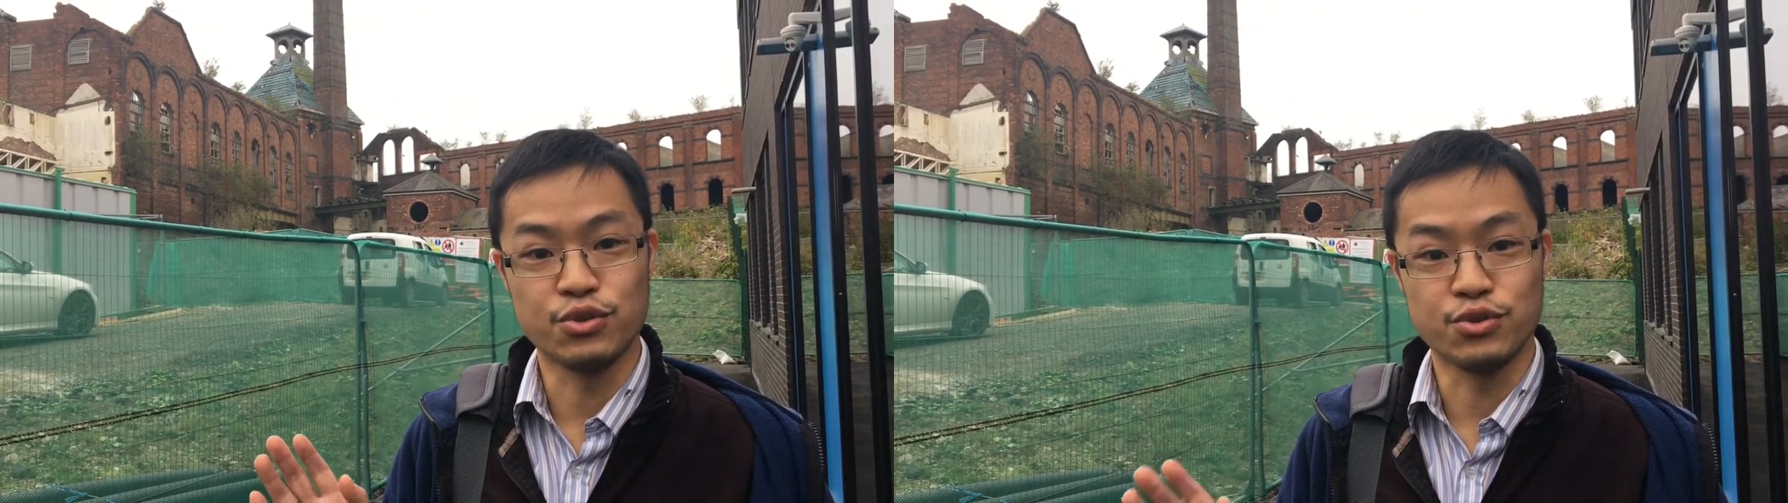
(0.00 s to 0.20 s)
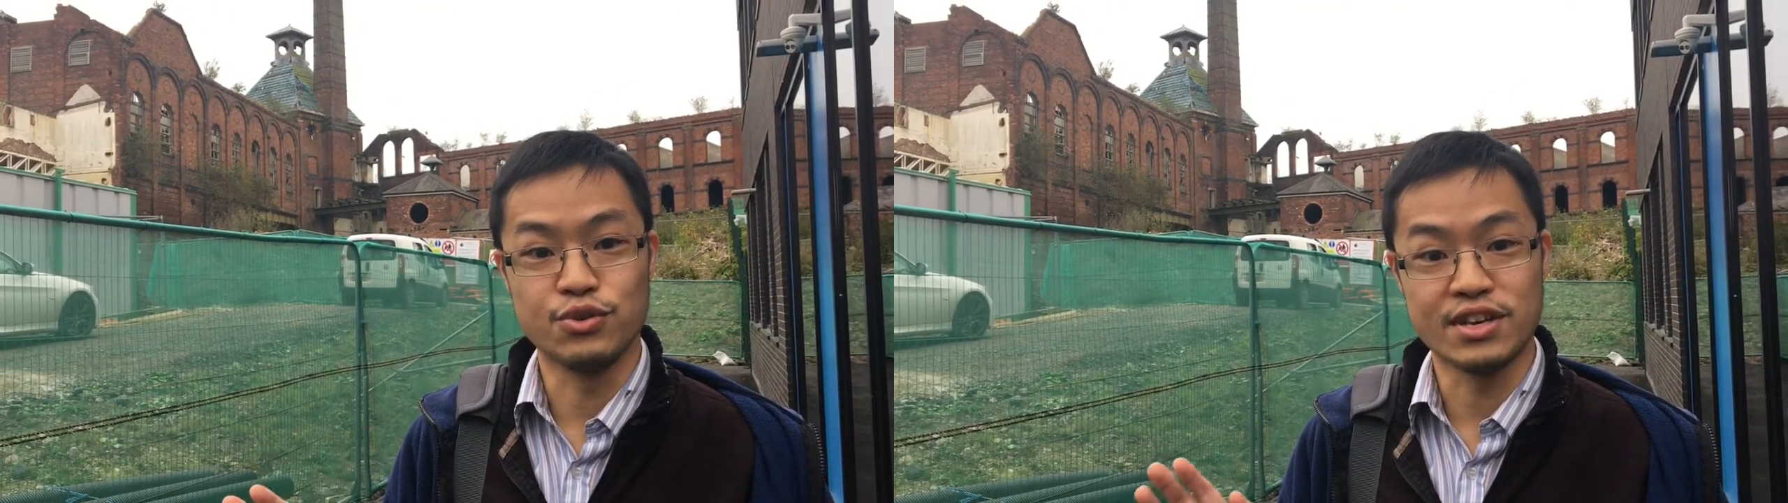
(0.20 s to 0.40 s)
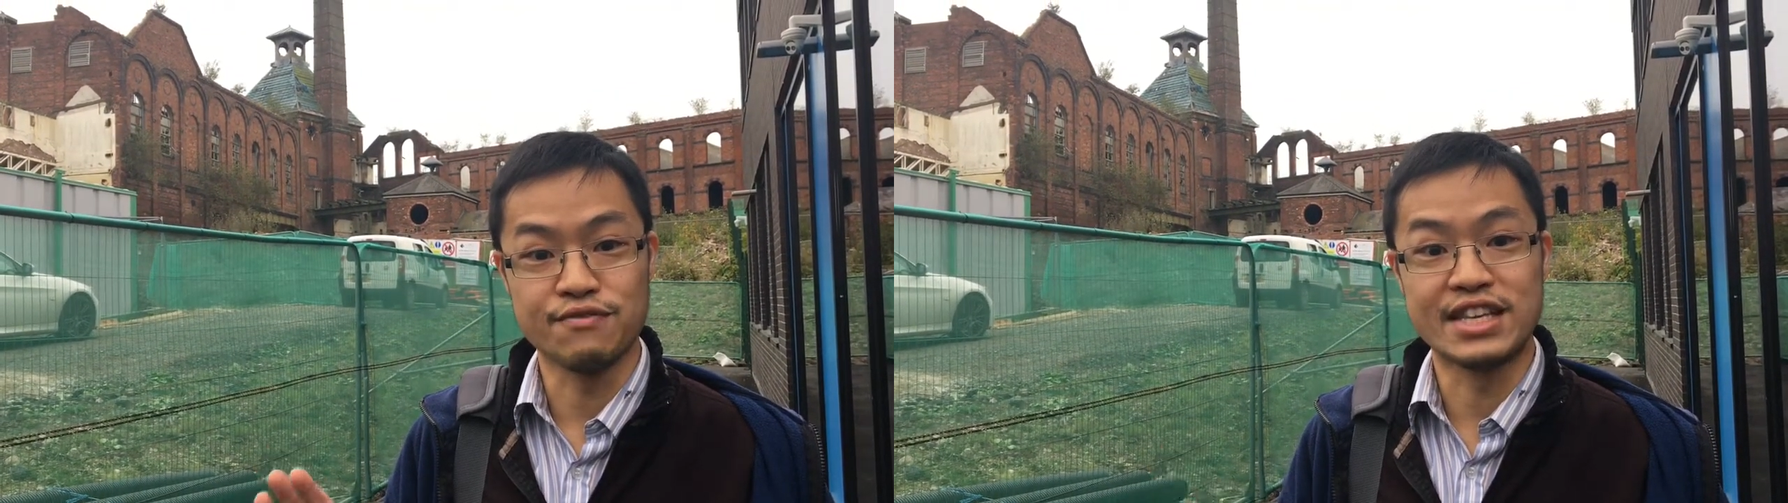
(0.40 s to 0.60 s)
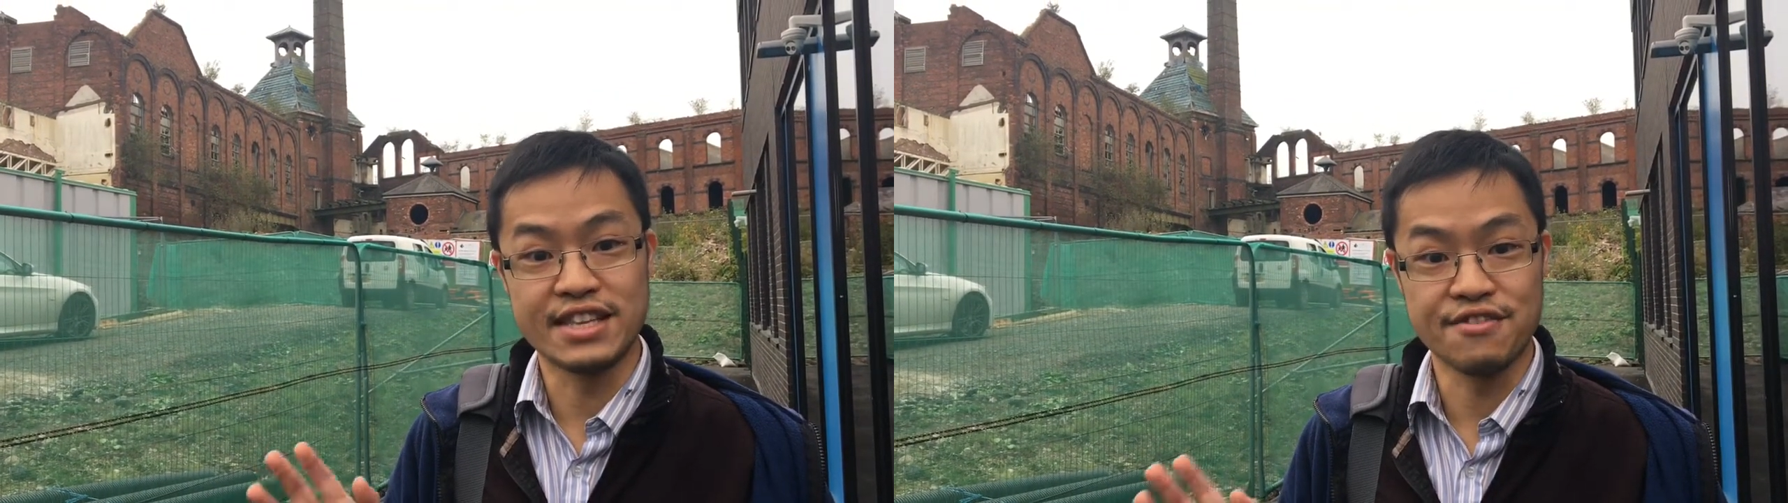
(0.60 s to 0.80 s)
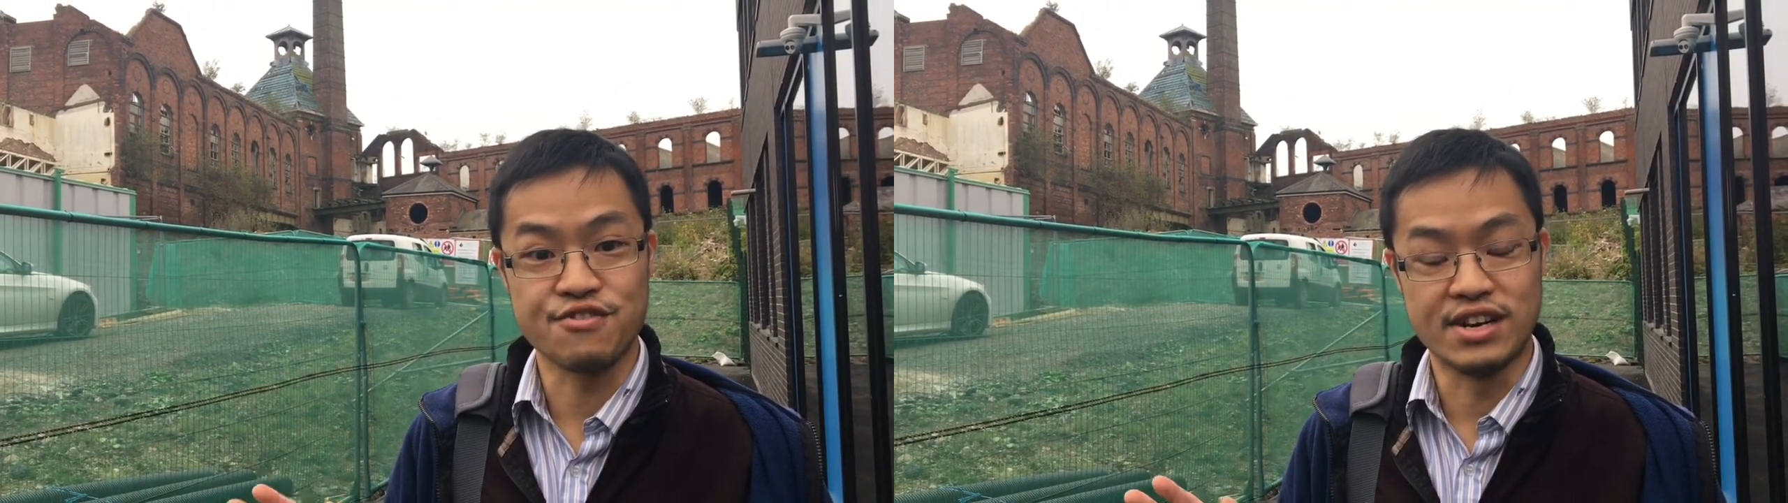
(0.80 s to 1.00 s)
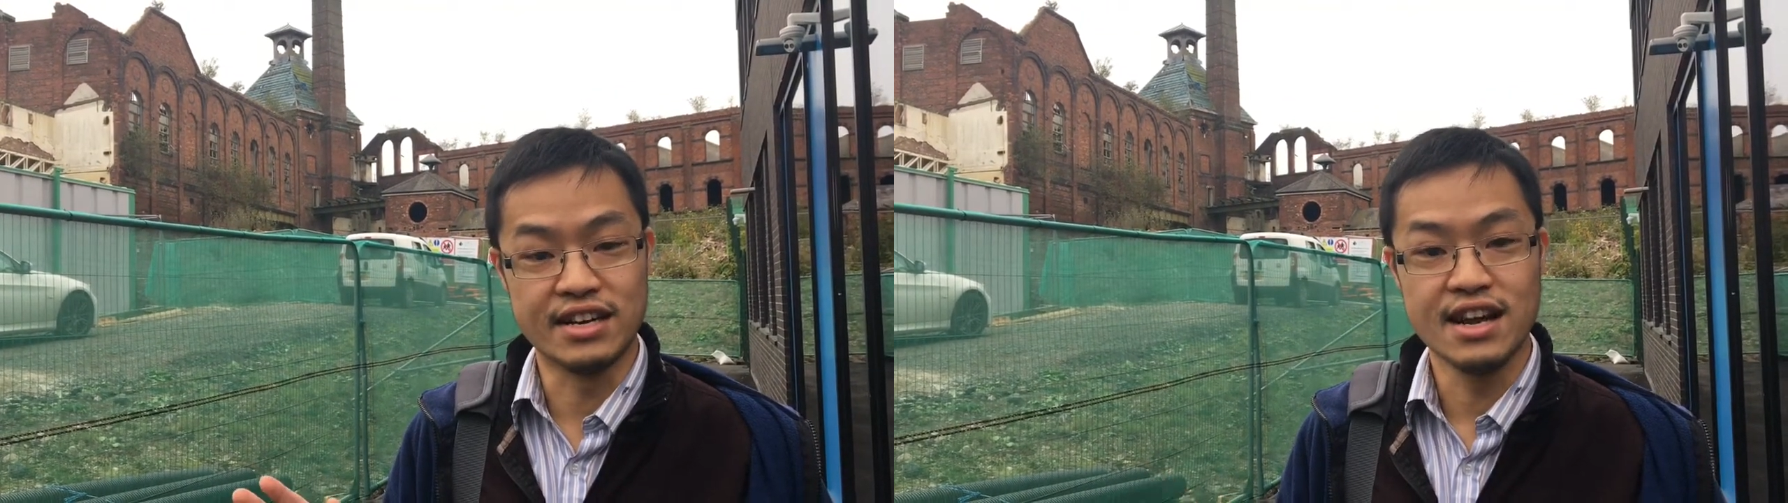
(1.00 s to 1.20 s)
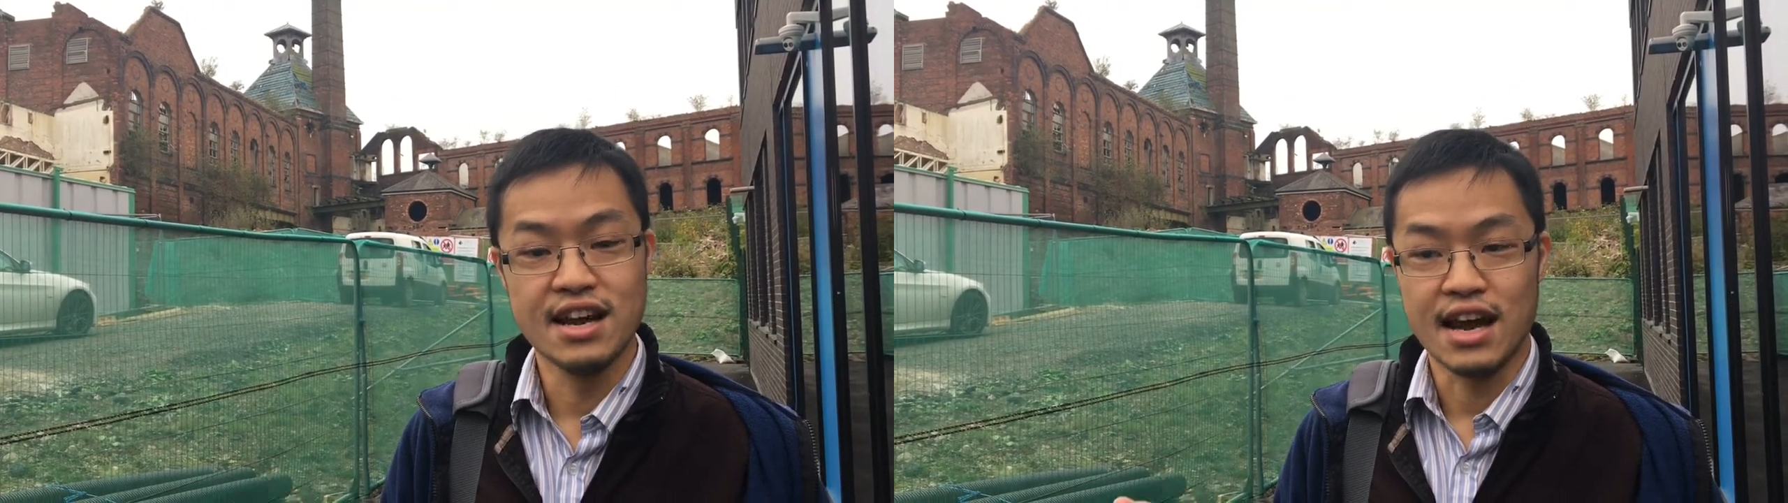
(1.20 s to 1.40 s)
to do something different